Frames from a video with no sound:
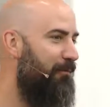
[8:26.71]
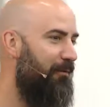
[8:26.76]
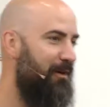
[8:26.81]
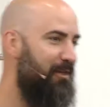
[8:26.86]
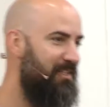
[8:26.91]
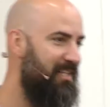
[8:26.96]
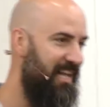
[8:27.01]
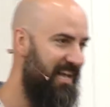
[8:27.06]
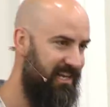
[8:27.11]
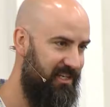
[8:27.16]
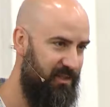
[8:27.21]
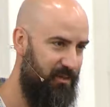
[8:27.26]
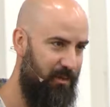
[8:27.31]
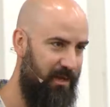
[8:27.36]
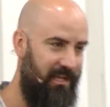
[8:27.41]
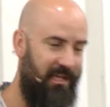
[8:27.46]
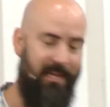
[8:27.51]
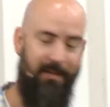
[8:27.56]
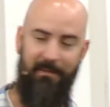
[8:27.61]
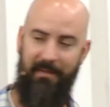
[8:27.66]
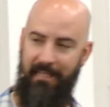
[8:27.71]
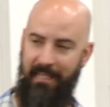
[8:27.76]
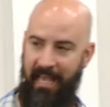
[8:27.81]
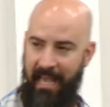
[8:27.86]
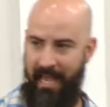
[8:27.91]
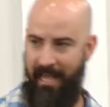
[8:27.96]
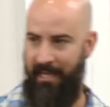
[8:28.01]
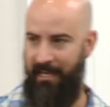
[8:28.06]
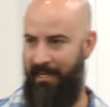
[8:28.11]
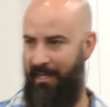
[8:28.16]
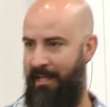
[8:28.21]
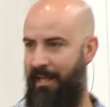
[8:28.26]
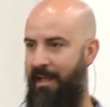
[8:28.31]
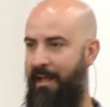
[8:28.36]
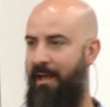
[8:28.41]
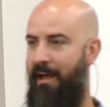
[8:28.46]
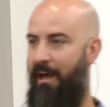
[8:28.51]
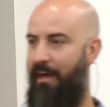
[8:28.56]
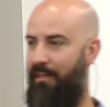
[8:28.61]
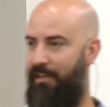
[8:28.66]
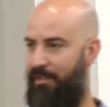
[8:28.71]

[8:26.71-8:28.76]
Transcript: for us last week. He began uh,